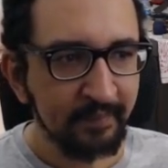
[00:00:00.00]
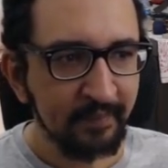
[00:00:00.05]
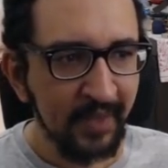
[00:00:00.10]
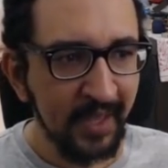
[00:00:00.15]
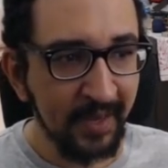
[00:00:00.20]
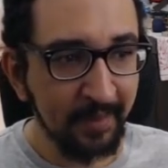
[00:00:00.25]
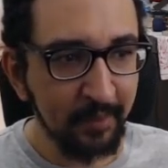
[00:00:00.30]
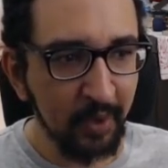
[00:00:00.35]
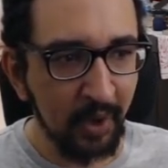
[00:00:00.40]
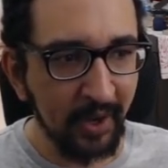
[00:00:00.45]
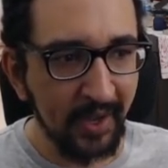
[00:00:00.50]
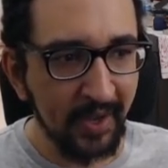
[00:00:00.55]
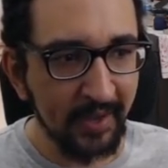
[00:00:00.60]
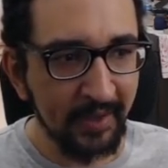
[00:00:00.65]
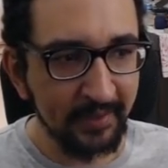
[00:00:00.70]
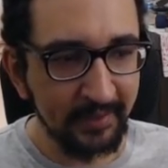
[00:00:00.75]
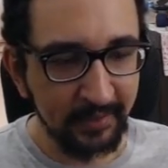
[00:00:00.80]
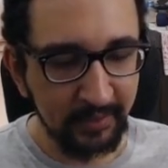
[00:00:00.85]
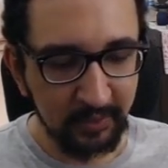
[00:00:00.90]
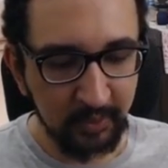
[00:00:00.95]
and I'm
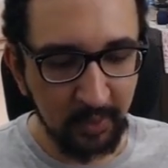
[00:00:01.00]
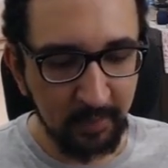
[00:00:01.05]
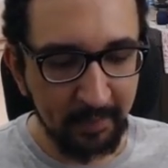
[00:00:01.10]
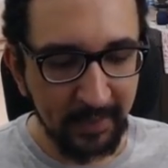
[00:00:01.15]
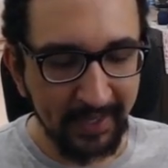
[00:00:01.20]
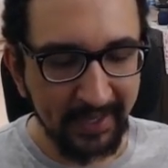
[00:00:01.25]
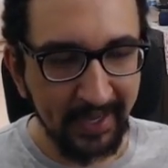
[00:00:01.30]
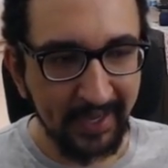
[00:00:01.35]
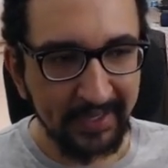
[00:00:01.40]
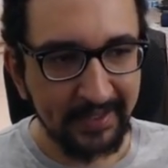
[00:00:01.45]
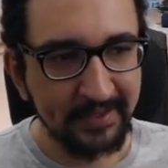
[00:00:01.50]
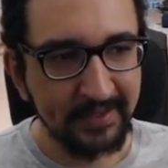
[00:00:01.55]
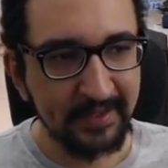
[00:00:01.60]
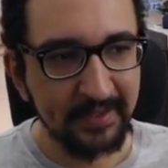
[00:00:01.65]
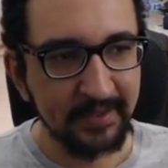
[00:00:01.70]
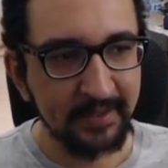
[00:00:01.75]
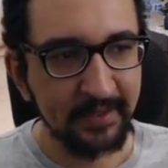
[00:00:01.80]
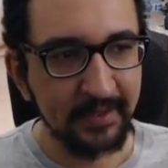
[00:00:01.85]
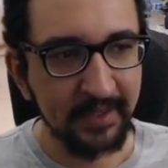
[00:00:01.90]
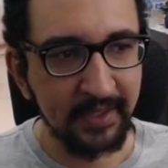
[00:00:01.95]
gonna duplicate
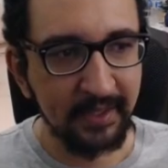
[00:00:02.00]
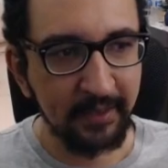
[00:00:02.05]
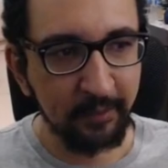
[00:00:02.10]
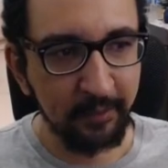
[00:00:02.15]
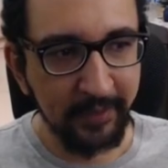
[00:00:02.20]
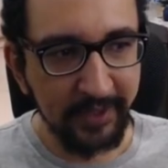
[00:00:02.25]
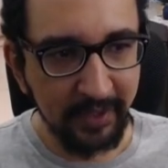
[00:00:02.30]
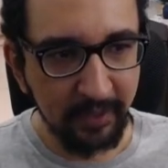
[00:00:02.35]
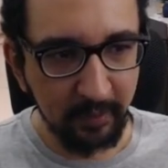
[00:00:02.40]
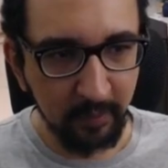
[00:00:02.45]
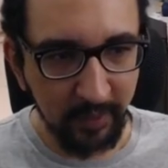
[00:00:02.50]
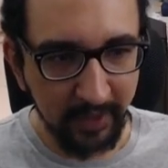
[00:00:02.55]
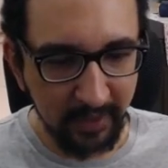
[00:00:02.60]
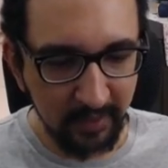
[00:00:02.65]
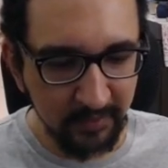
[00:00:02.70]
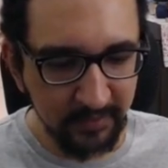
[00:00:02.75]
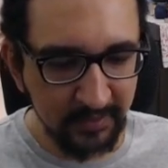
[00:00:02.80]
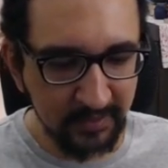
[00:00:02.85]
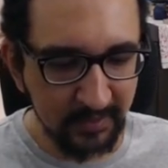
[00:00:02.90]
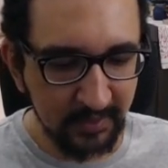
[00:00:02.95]
the rear
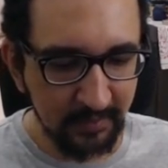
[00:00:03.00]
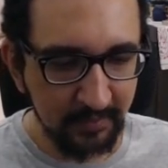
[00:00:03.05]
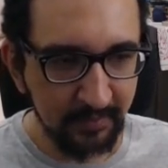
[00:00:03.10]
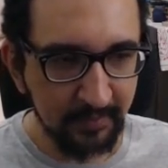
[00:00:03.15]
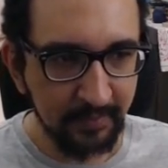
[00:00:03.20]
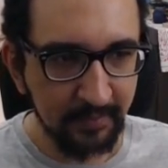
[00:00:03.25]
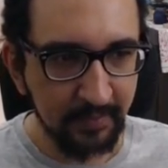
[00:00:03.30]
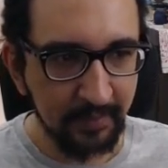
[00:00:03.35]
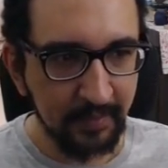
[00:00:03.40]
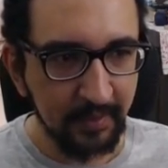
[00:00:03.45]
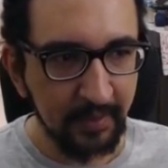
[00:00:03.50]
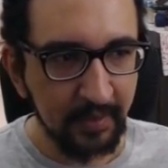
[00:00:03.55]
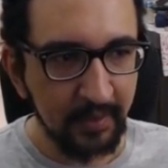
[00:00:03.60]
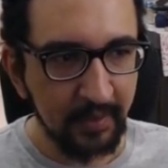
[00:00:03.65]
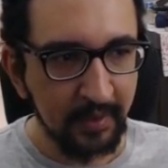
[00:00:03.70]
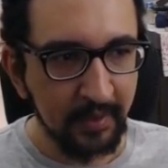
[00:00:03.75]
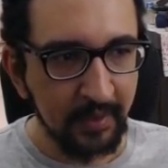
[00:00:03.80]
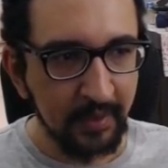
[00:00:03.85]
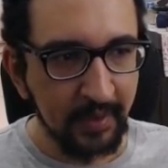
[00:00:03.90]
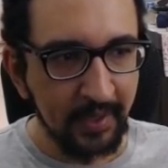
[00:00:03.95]
wheels
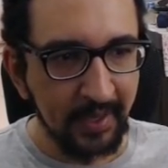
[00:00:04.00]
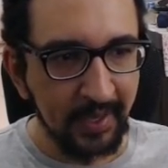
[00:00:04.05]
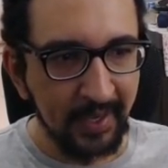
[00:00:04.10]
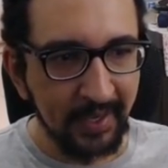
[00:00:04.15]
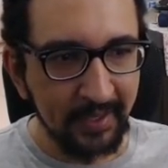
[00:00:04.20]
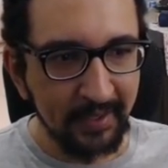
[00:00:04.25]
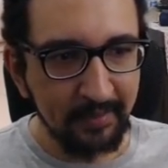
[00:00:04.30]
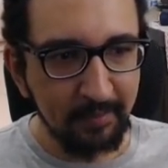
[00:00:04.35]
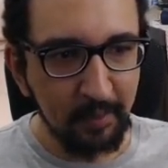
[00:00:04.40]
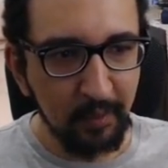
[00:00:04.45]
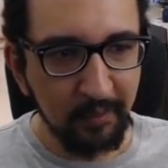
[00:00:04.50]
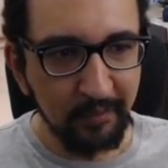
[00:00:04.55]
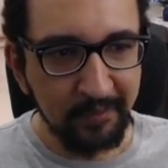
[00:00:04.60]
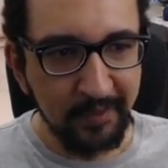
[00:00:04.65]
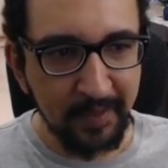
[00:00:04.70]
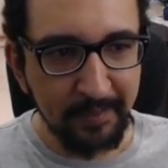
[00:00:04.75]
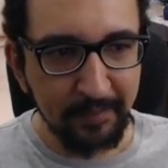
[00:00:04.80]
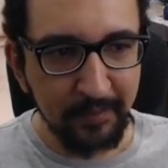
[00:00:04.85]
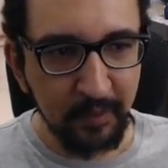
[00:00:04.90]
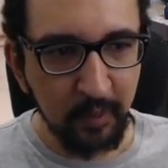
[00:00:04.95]
and move
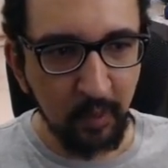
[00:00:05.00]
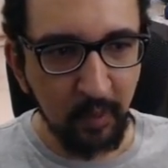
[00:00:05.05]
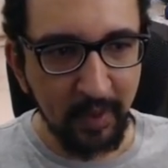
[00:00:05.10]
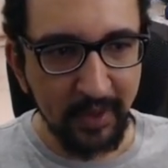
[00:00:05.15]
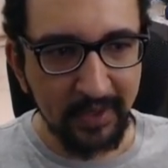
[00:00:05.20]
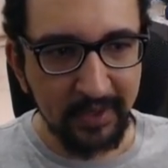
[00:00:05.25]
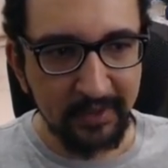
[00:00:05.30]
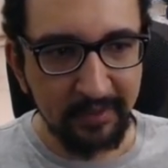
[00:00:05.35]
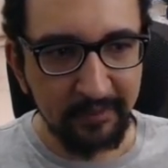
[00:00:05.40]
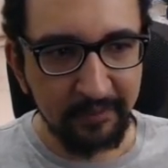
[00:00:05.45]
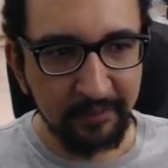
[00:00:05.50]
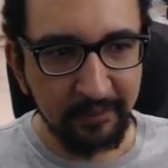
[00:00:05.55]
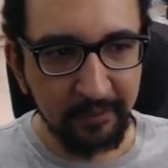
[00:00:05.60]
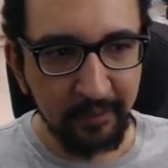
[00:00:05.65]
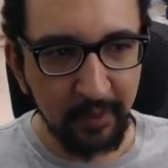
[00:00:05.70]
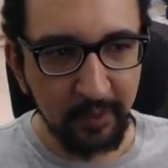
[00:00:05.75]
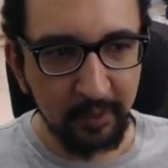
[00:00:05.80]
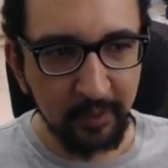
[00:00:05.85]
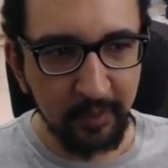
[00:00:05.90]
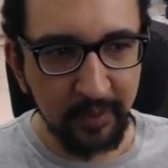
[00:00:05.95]
them to where the
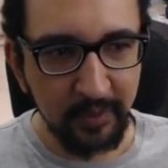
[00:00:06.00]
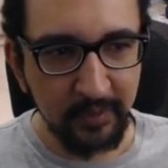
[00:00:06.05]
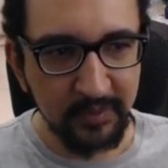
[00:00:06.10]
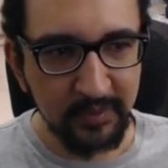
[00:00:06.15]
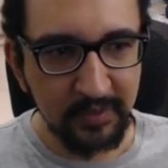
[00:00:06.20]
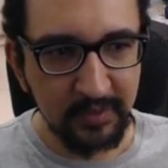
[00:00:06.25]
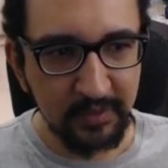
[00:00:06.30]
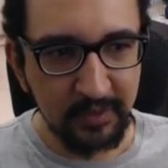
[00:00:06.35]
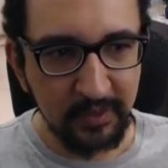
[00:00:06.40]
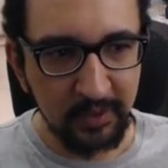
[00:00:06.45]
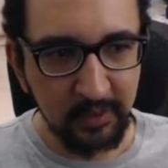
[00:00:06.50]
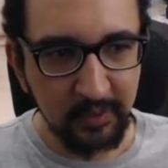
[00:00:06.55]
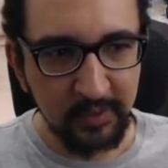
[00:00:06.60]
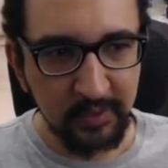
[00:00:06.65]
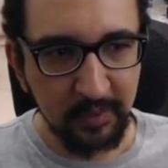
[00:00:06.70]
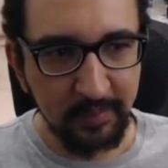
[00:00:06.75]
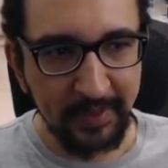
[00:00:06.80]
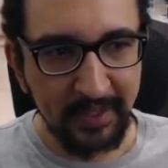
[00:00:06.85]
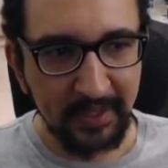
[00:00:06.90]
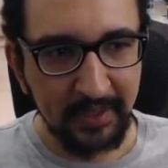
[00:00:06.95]
front wheels used
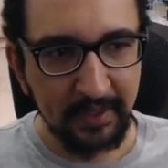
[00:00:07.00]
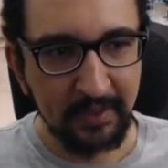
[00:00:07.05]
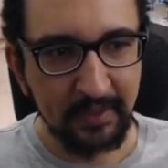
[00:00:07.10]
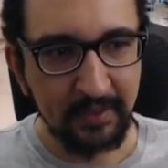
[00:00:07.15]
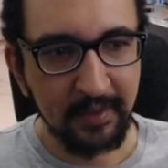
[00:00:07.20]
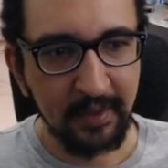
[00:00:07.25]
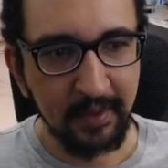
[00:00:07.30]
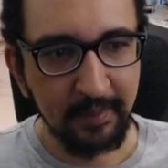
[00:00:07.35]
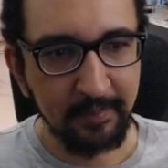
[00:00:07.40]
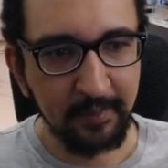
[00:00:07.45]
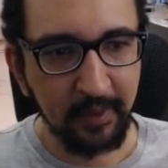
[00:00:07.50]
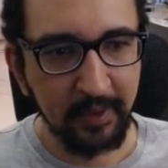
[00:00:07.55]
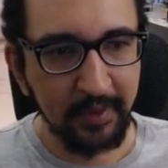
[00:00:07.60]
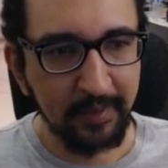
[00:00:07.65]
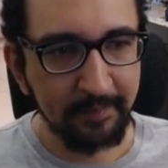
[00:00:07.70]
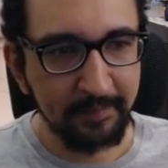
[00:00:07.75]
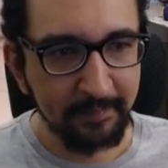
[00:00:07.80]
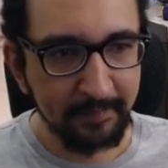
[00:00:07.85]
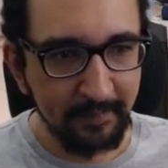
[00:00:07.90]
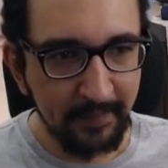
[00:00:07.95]
to be. I'm
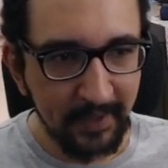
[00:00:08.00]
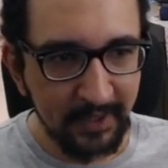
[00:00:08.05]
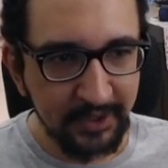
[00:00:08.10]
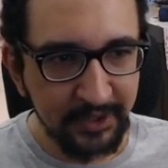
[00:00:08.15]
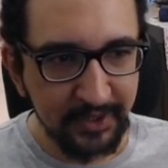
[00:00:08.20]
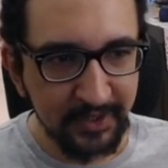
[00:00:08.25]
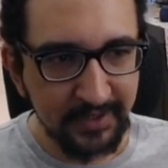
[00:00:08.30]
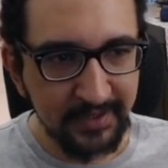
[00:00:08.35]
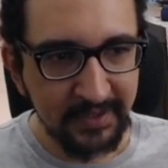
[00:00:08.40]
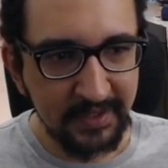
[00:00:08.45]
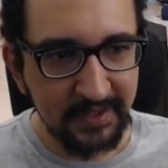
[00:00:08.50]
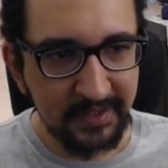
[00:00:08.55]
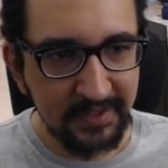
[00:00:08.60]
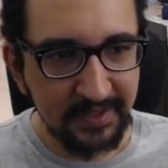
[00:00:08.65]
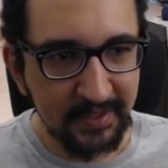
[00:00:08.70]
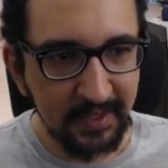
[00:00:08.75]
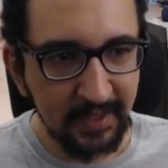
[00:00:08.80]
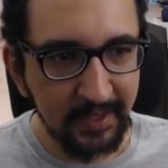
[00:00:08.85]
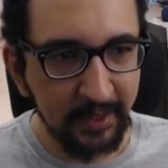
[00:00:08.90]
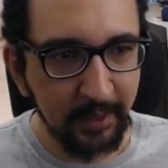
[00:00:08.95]
gonna adjust
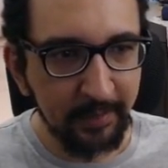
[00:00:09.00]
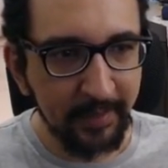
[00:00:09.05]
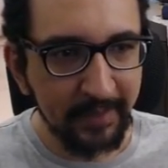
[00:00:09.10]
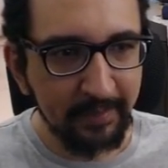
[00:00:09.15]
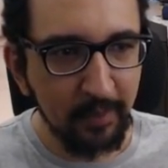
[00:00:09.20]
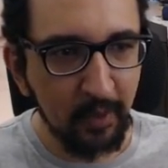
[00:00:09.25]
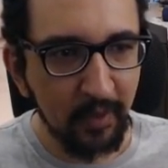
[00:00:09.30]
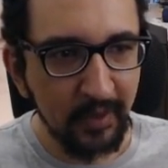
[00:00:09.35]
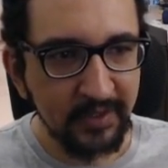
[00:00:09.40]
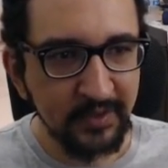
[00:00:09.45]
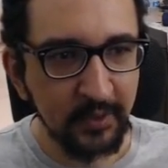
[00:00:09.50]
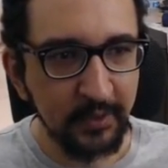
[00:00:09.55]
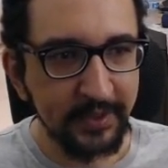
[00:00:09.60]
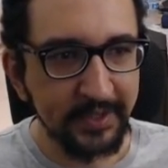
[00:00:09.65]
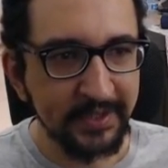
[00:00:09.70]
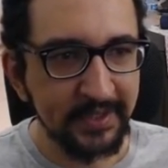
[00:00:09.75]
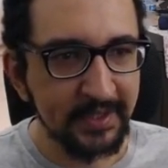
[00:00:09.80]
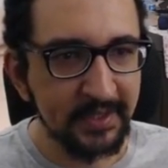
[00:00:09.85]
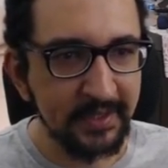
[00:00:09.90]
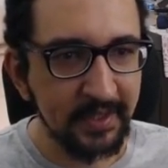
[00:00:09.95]
this a little bit more so
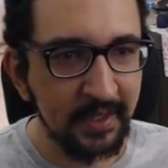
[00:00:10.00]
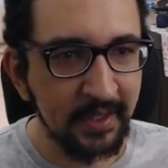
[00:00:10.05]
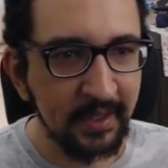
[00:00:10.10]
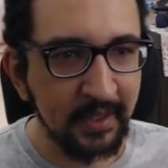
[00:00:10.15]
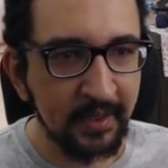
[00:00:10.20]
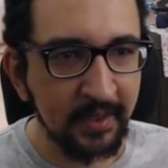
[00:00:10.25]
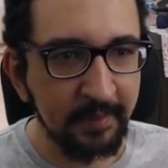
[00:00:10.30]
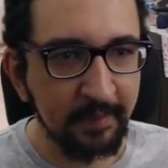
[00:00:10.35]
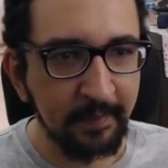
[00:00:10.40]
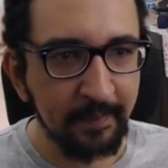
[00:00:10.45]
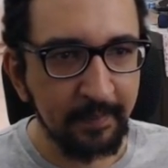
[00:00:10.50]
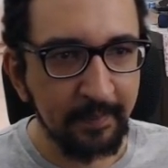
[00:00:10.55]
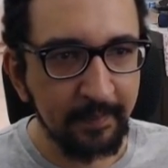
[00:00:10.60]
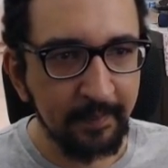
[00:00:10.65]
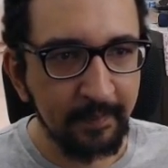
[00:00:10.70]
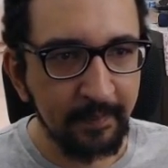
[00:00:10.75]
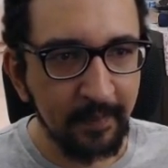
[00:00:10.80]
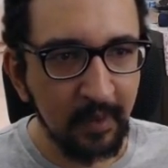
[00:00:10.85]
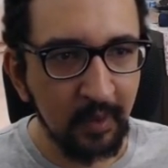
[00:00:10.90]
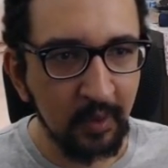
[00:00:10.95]
it's
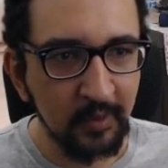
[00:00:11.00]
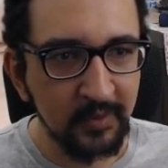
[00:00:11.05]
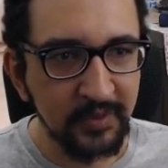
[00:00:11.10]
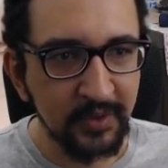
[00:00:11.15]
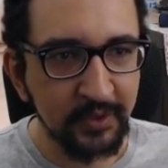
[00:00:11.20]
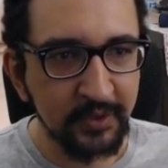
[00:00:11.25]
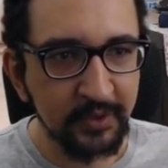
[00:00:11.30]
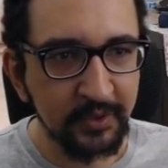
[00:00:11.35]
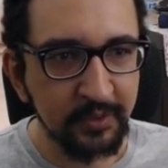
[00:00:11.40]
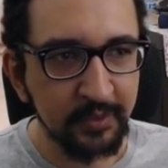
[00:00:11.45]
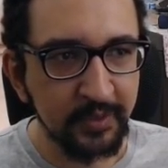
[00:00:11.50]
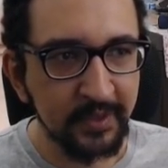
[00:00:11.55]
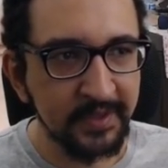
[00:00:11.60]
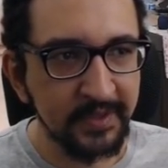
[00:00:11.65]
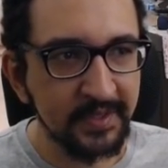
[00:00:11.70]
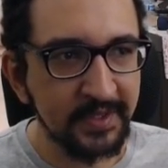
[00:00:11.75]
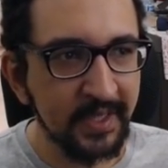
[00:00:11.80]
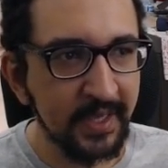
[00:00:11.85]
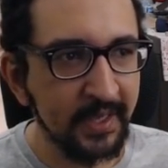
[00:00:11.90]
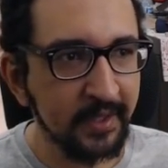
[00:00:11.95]
closer to the
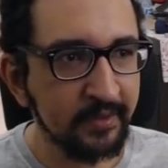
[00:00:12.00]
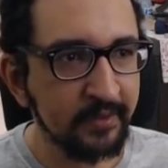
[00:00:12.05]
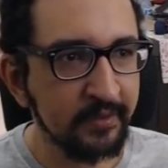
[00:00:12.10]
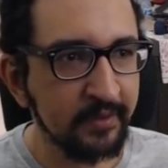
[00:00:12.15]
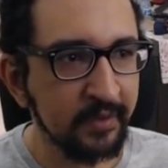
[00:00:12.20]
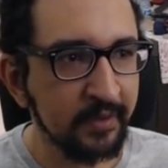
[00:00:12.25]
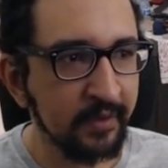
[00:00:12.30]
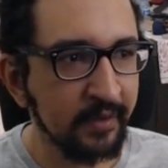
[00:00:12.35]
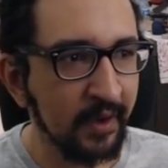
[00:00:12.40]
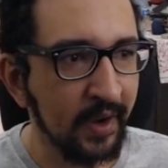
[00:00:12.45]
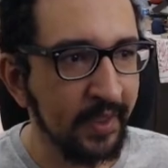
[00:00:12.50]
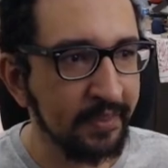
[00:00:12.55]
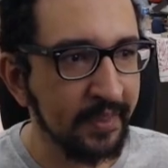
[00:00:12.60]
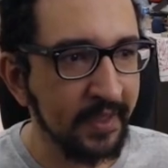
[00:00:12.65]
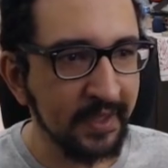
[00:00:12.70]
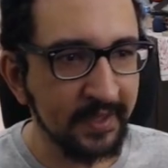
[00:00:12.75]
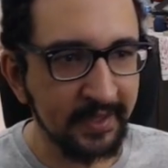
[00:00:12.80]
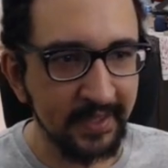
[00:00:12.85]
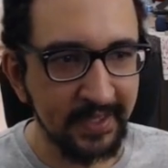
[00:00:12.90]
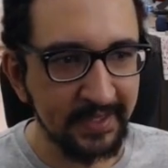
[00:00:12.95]
center. I
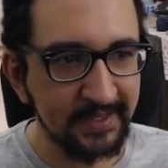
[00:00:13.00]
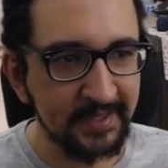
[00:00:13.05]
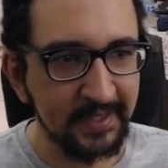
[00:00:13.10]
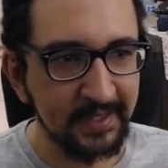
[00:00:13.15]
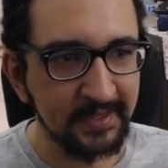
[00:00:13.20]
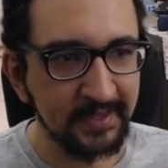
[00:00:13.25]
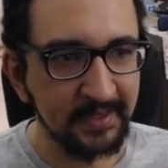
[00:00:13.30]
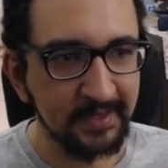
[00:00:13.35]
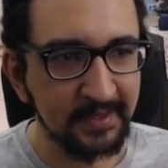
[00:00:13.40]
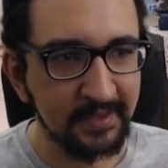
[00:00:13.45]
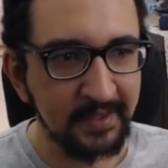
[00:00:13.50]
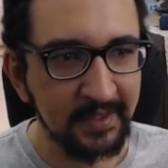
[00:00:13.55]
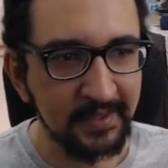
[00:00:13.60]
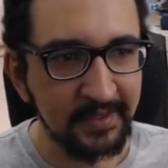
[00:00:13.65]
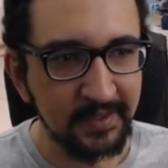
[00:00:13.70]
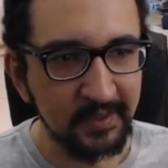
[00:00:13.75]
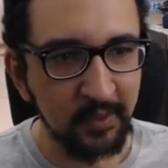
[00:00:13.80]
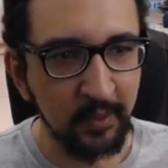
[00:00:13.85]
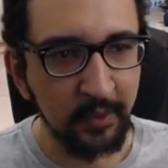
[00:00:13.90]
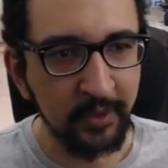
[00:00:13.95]
think this
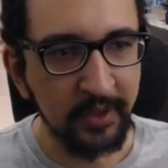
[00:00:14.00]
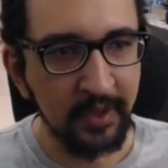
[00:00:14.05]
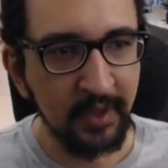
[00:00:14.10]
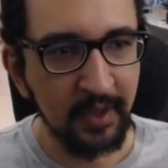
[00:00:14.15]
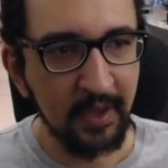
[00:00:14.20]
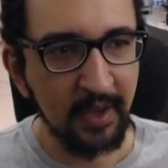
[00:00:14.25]
is good.